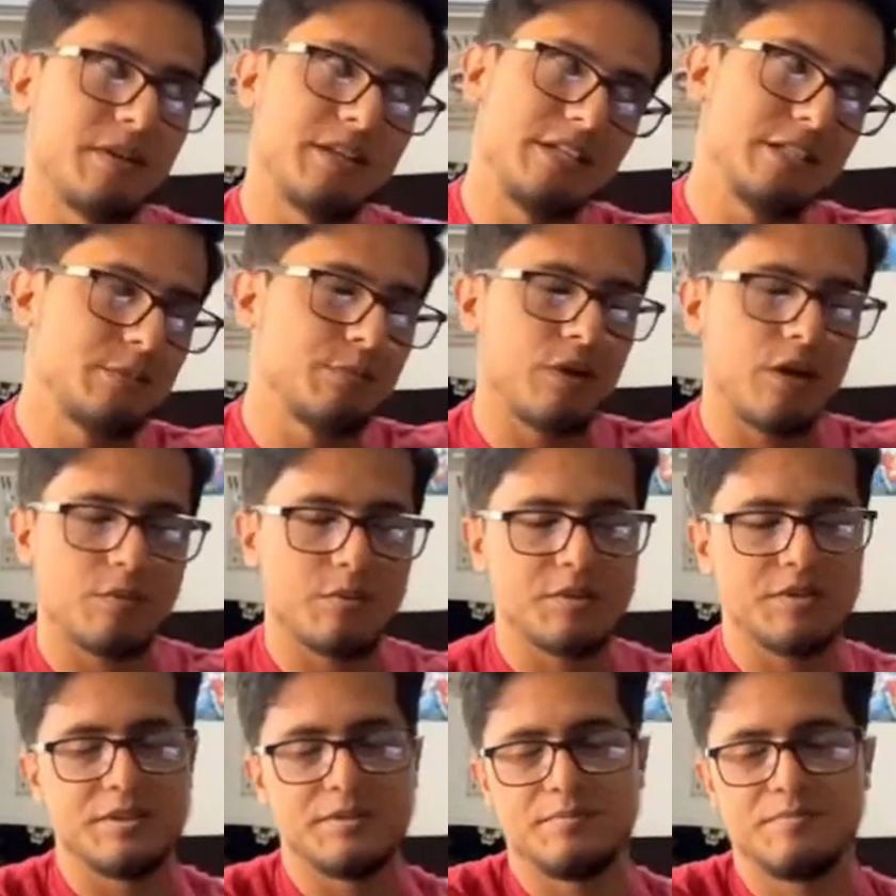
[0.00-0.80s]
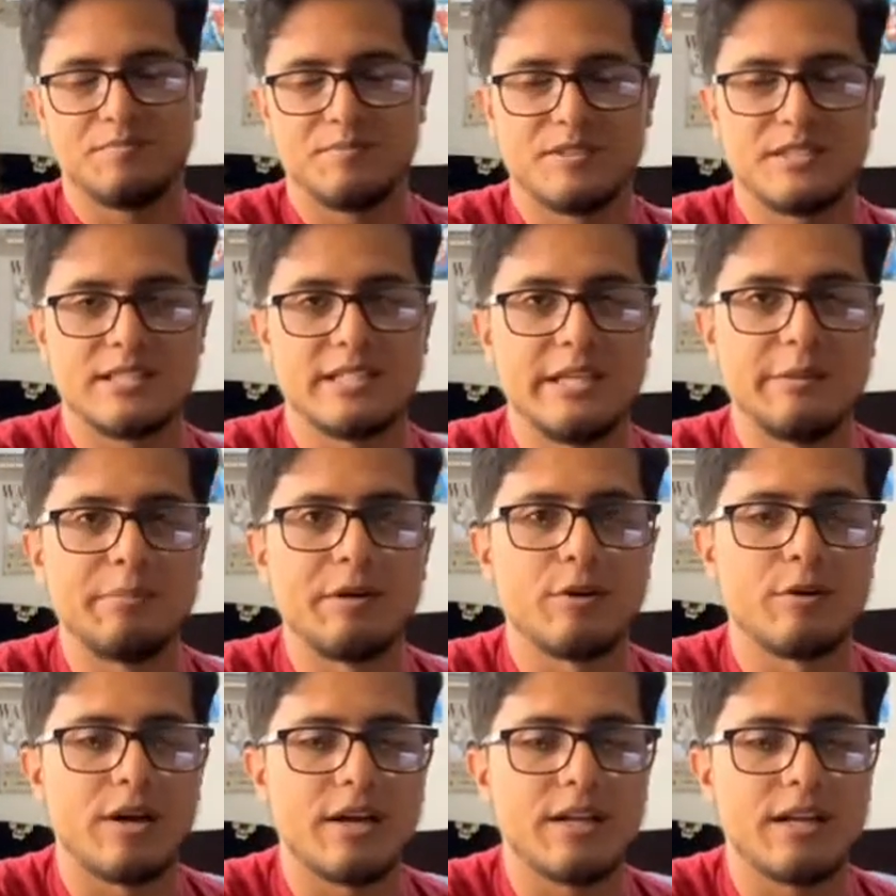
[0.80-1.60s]
And he's probably
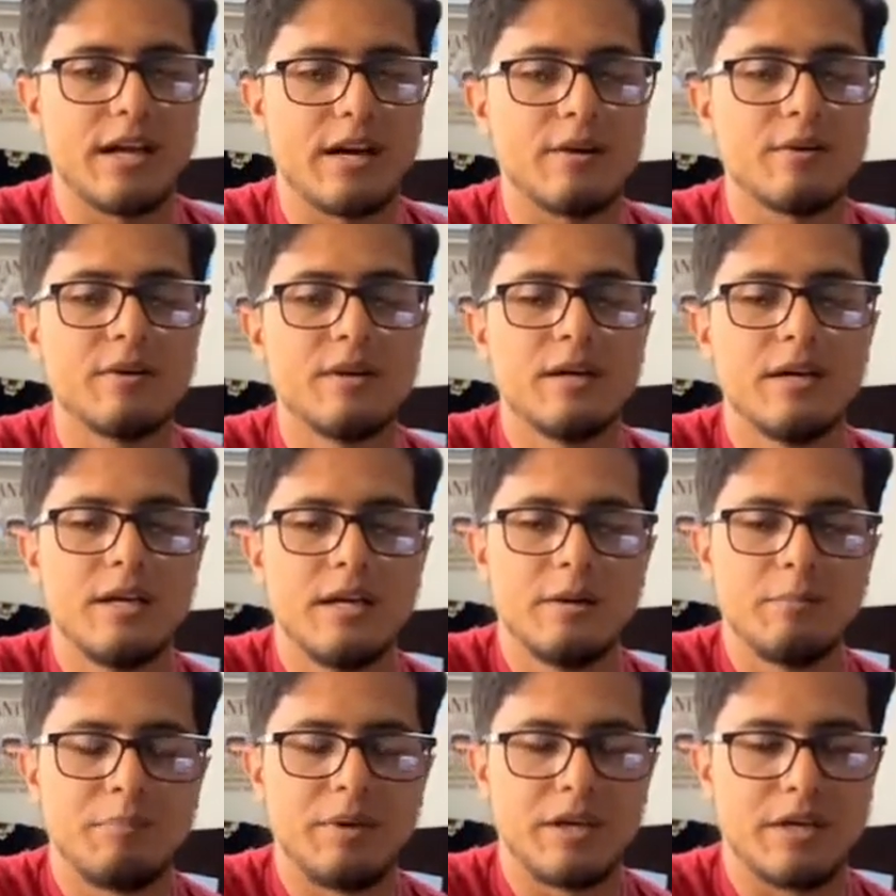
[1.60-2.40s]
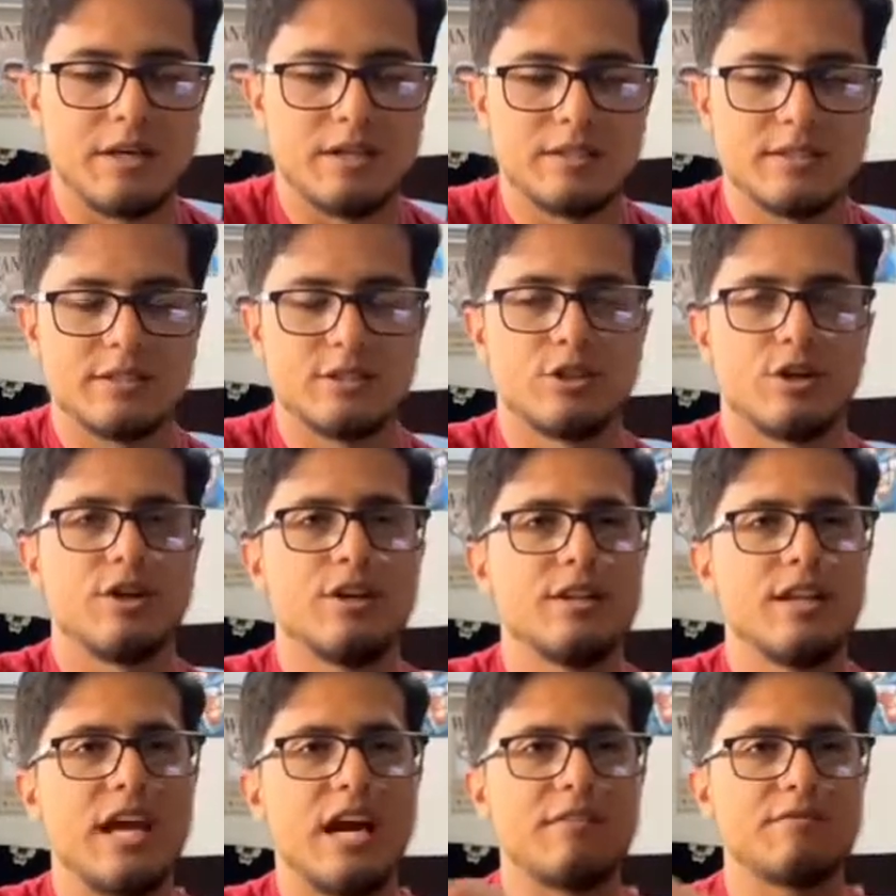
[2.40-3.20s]
sleeping right now because
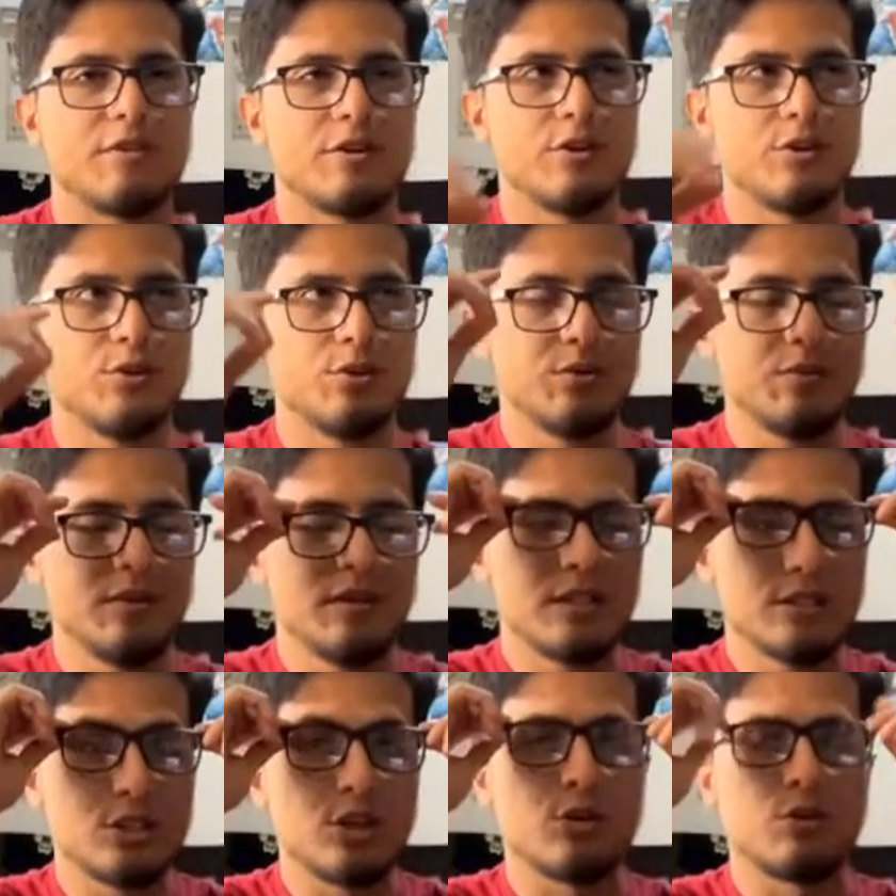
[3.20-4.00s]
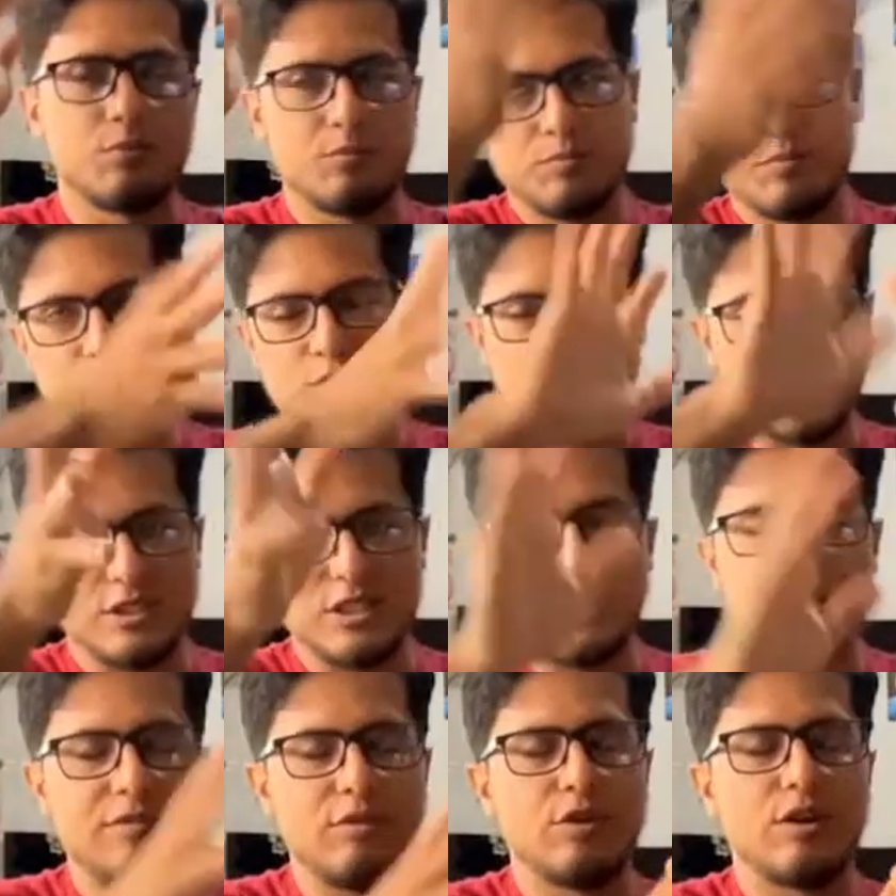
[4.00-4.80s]
during the afternoon. So just
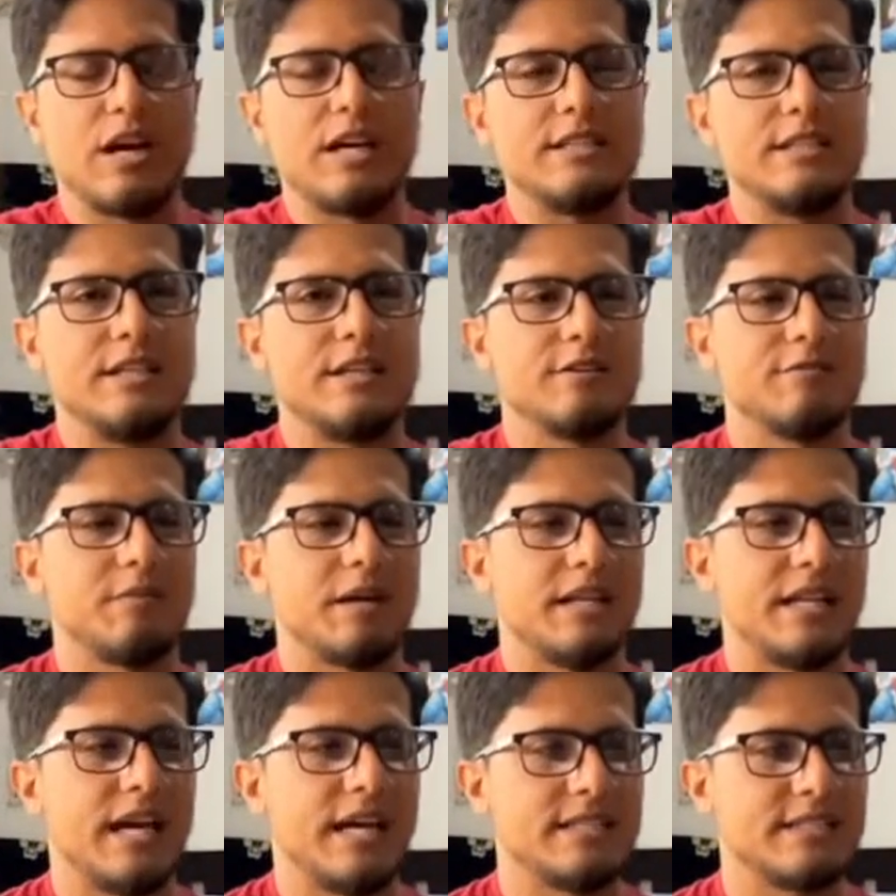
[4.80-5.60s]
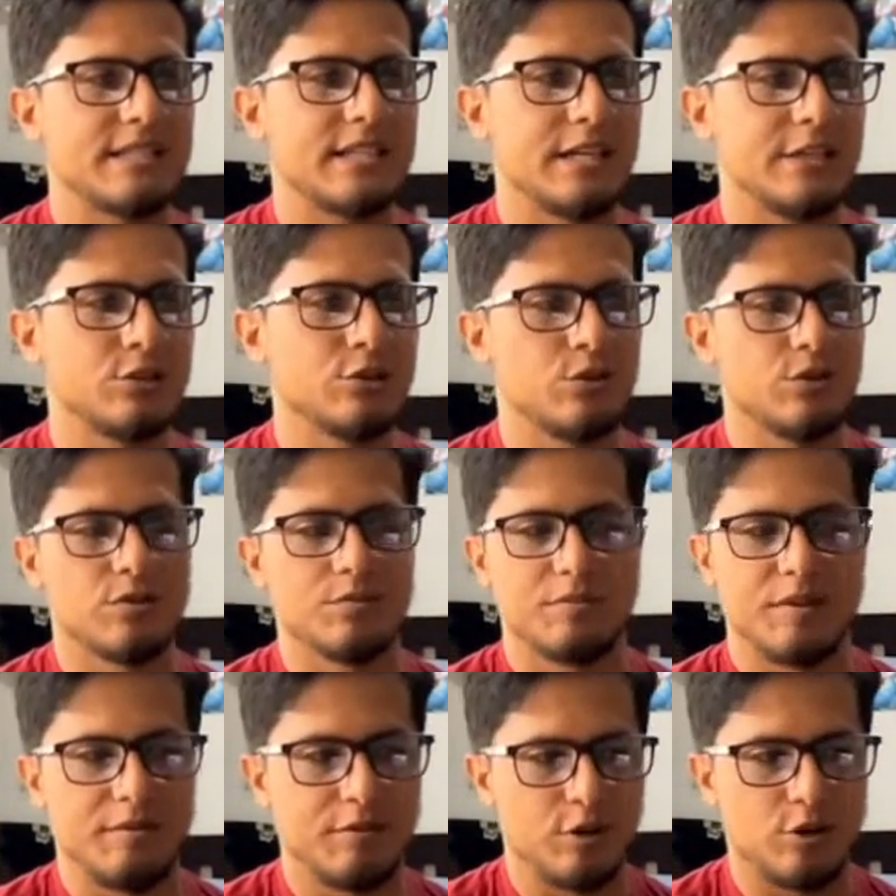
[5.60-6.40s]
to give you an idea of my dad's
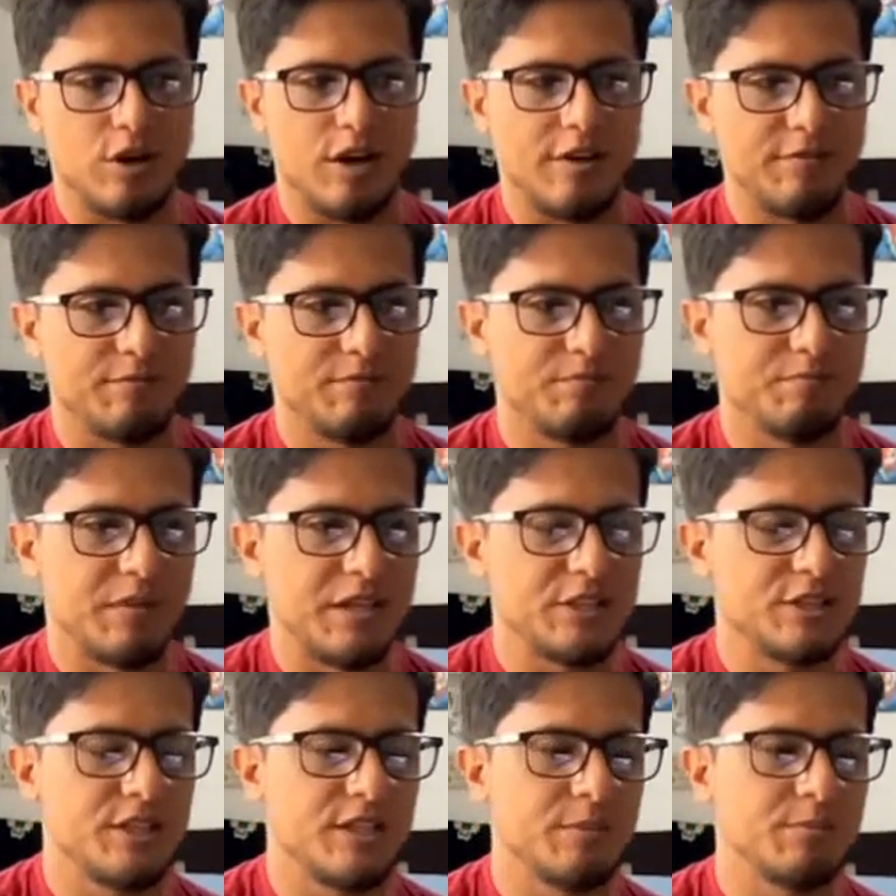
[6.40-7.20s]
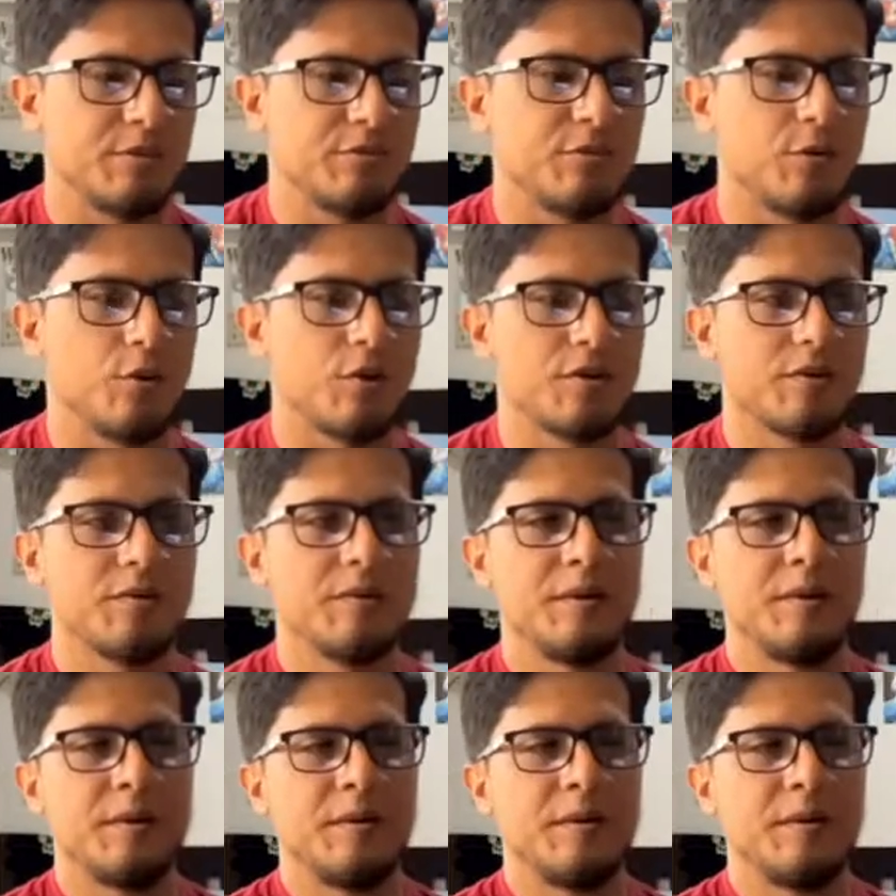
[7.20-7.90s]
schedule, even though I've mentioned it before,